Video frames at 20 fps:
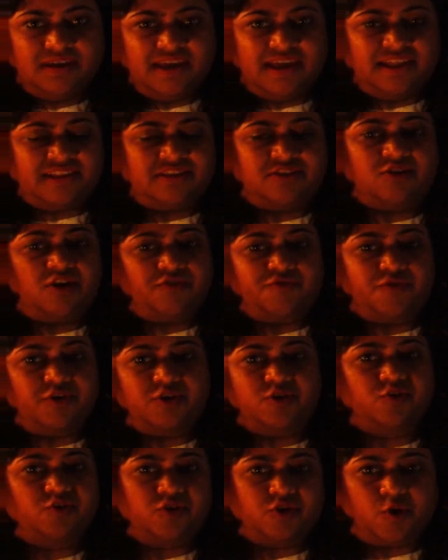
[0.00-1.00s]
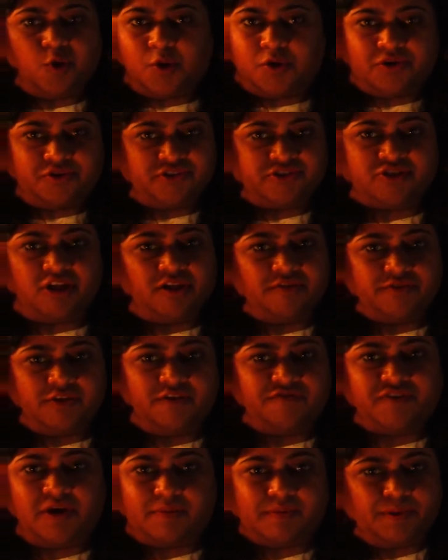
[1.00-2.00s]
It's not for you to go and resolve
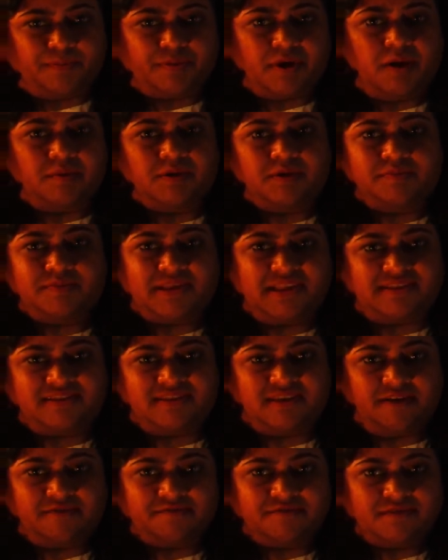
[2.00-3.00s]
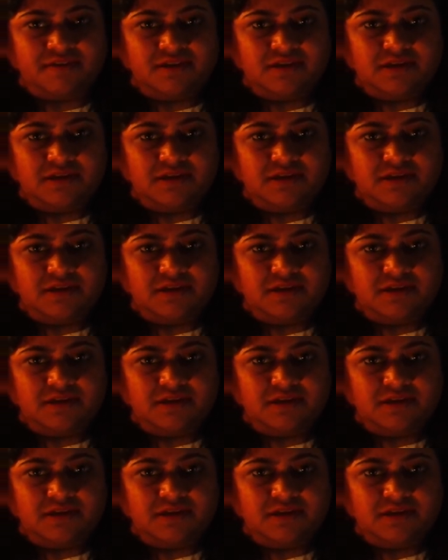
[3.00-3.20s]
your family problems and stuff.